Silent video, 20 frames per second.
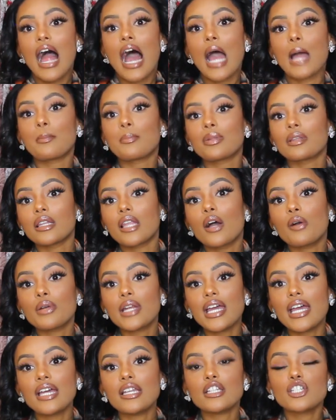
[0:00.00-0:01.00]
I'm
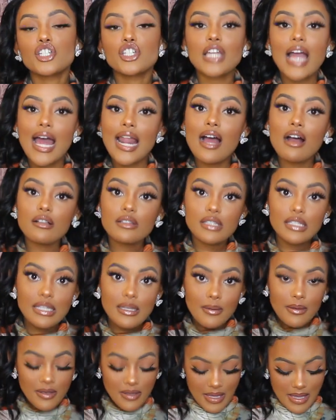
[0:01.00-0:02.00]
bloated. Shout out
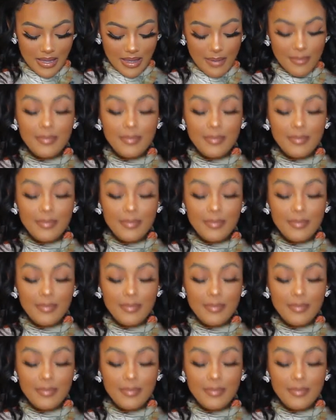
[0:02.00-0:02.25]
to